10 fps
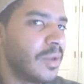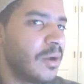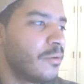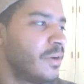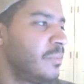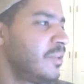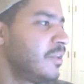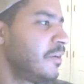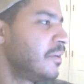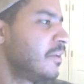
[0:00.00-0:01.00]
Already been
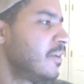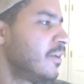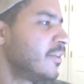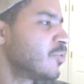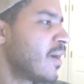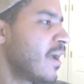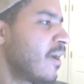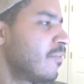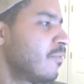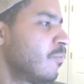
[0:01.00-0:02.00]
done. Try
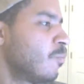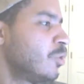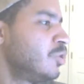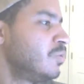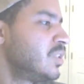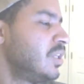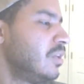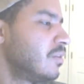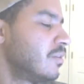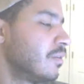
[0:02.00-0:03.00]
out what you see.